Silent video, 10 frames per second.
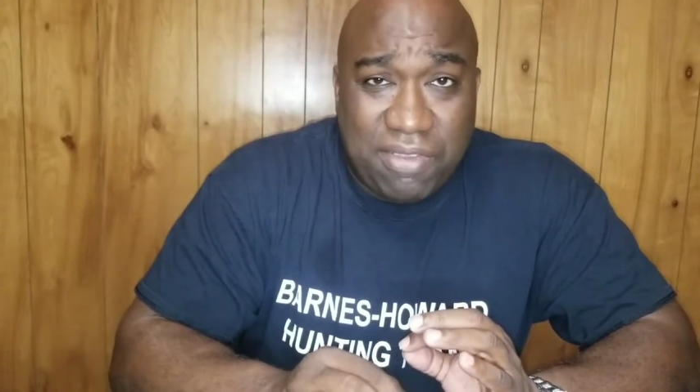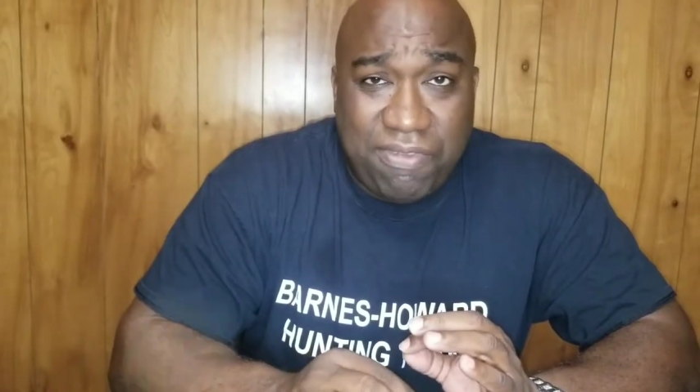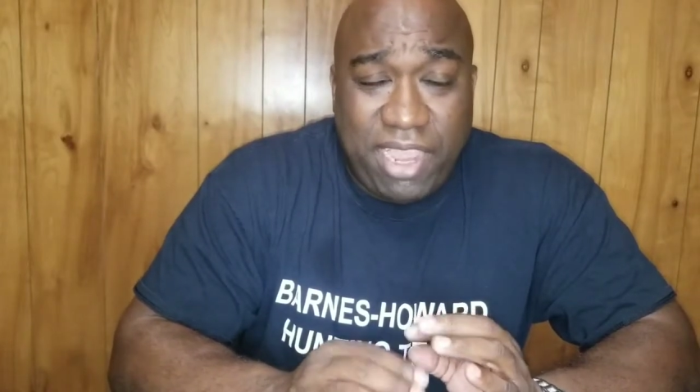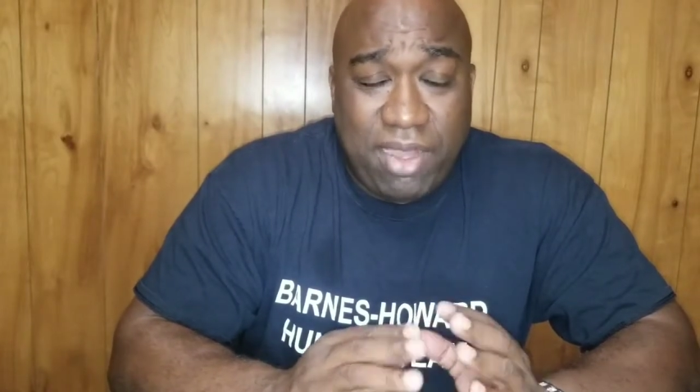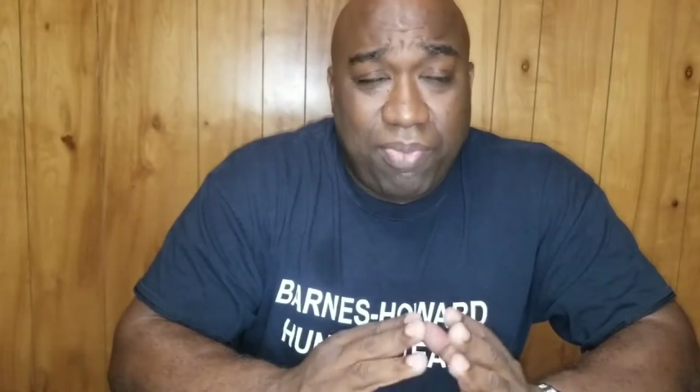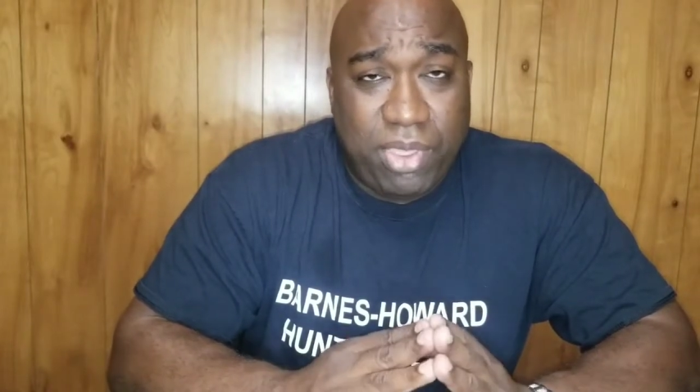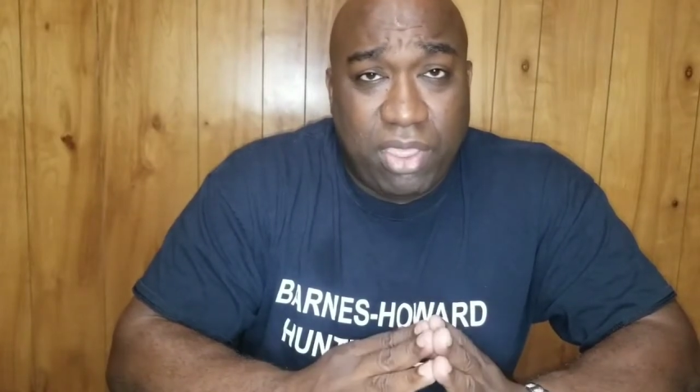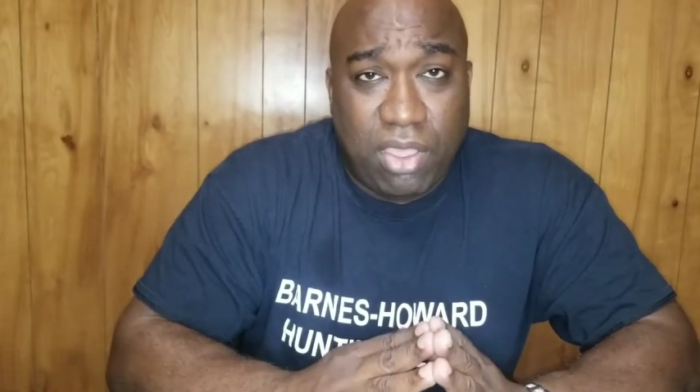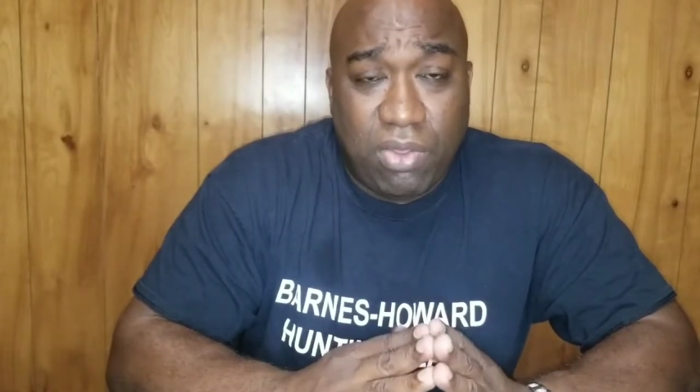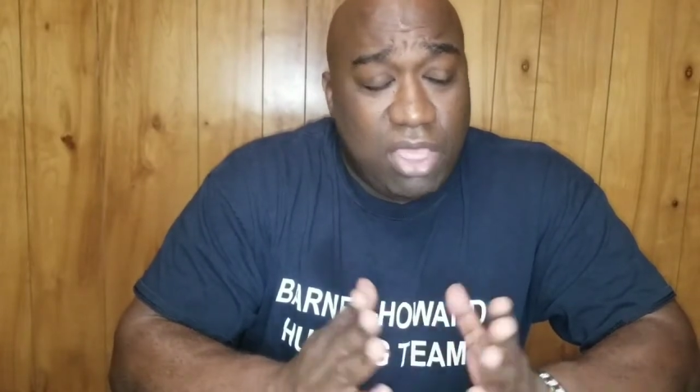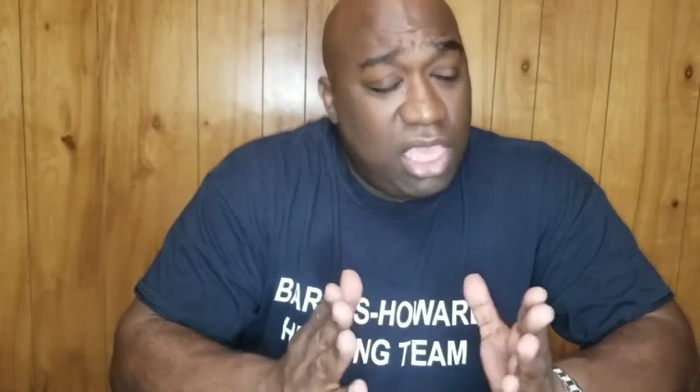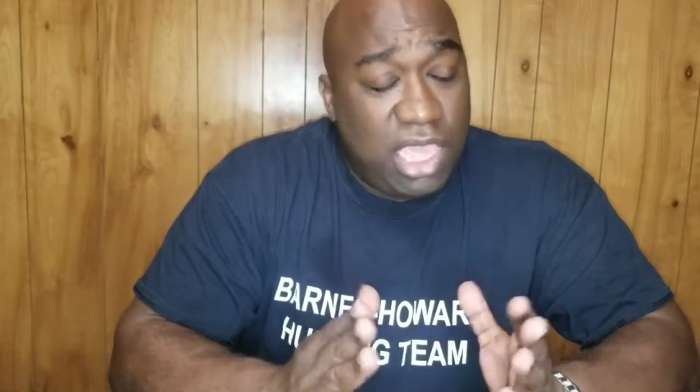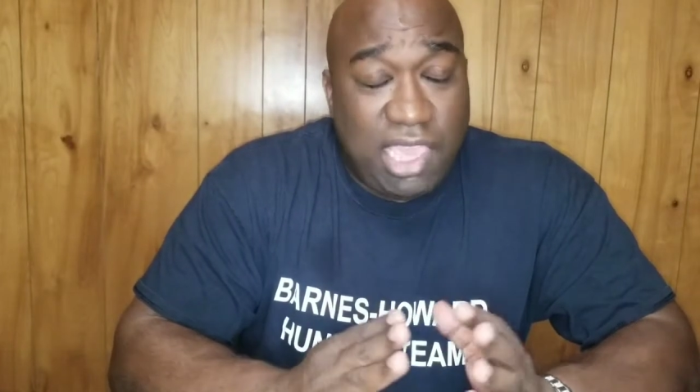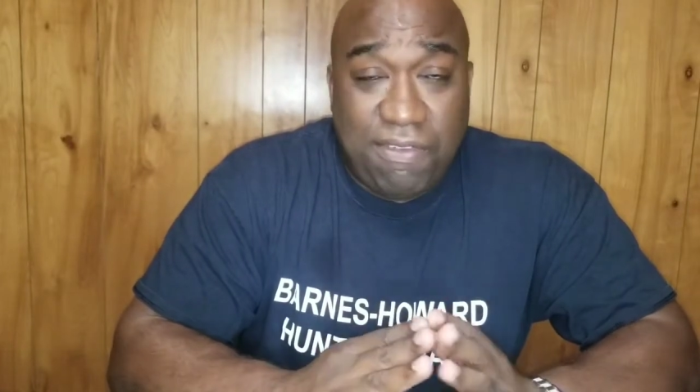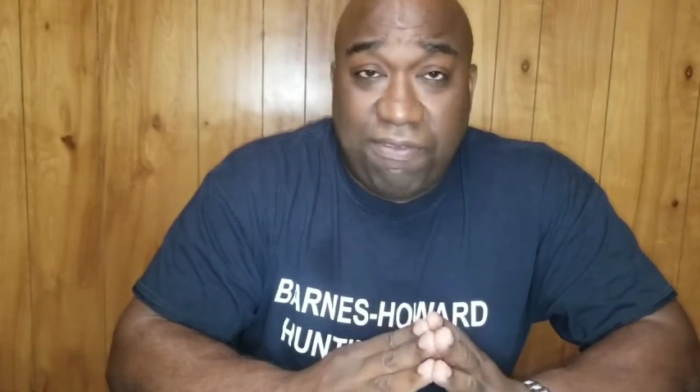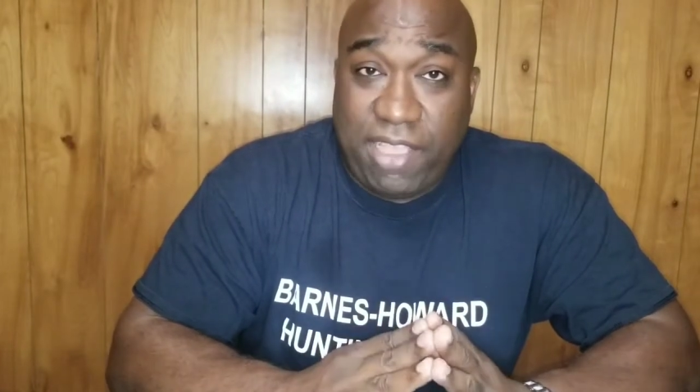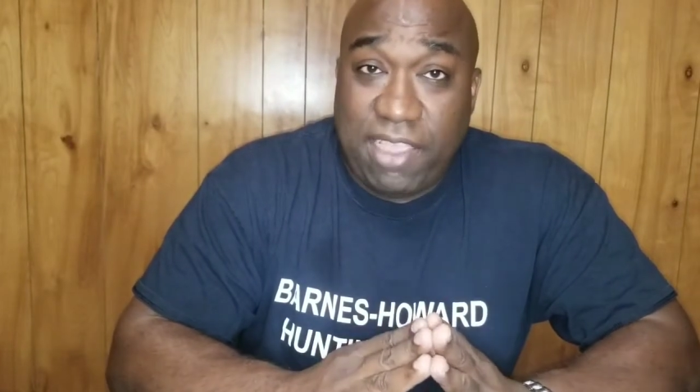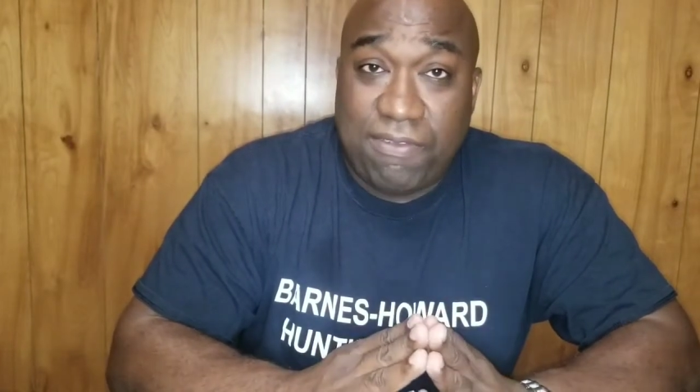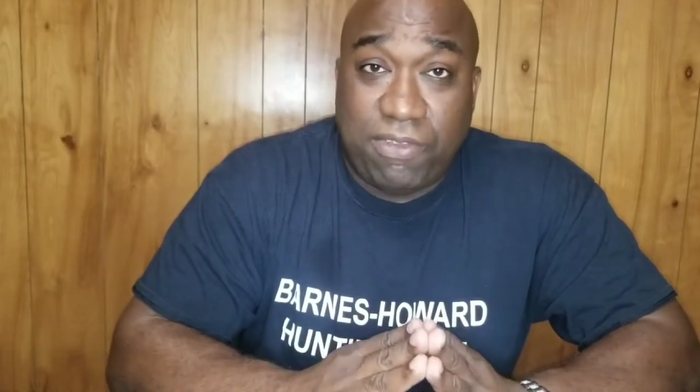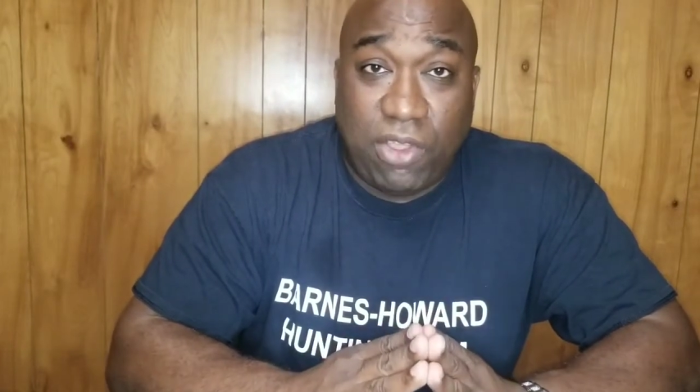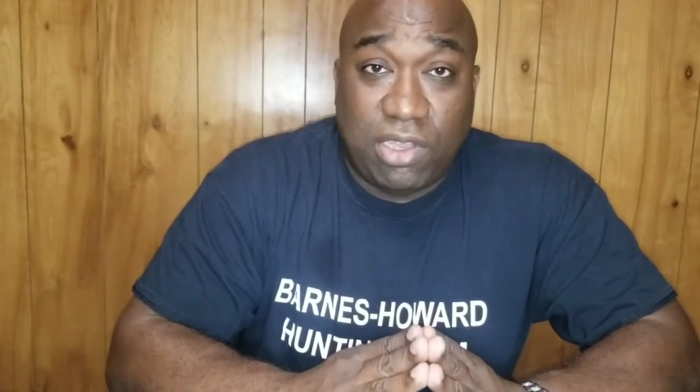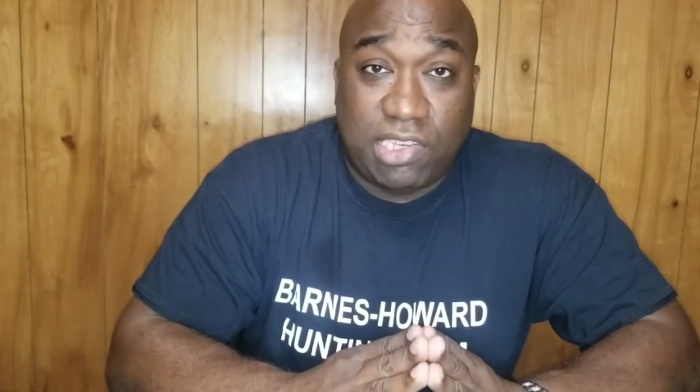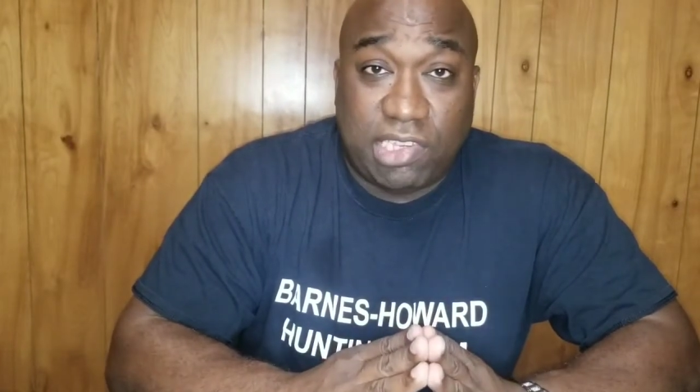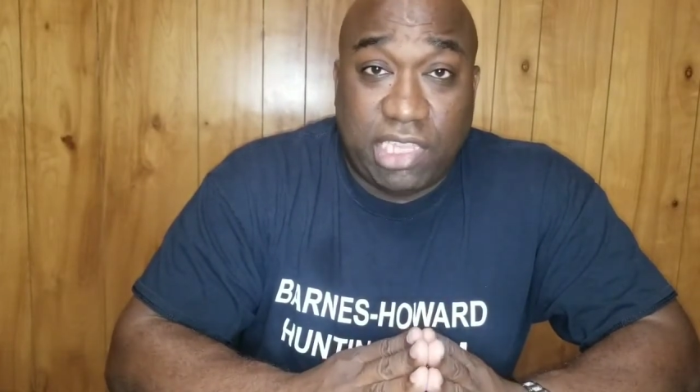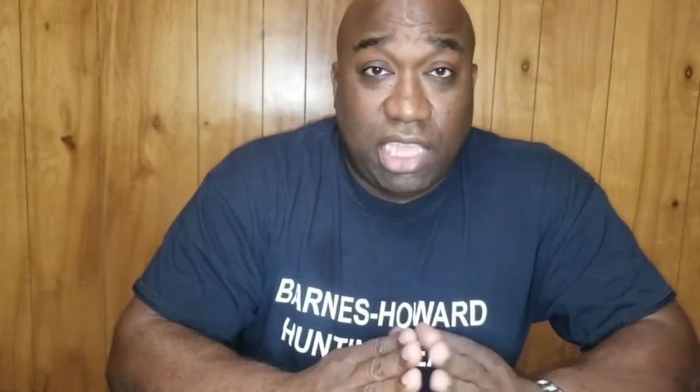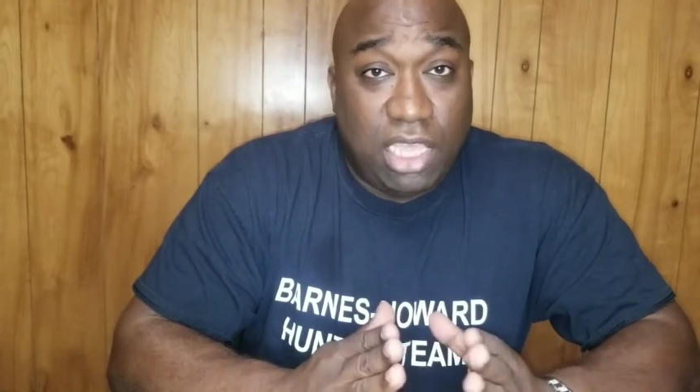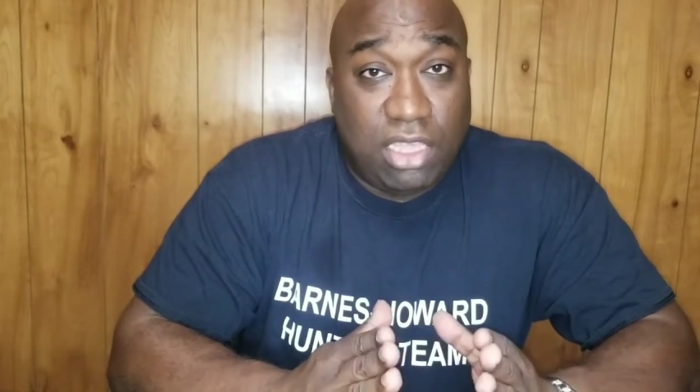firing pin go, it fired flawlessly.